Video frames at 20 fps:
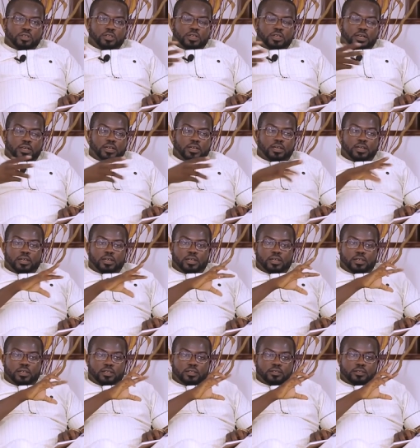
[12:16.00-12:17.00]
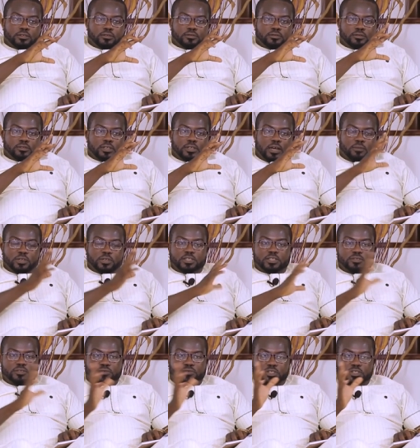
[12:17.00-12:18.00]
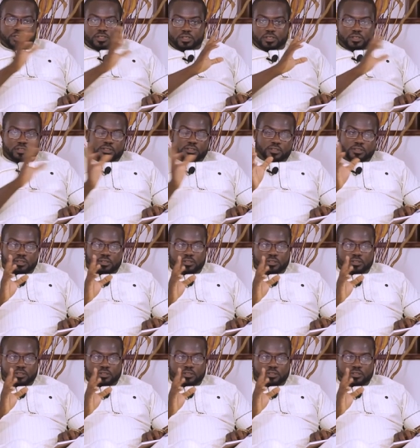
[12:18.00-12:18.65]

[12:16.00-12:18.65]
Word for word: uh, I mean divisions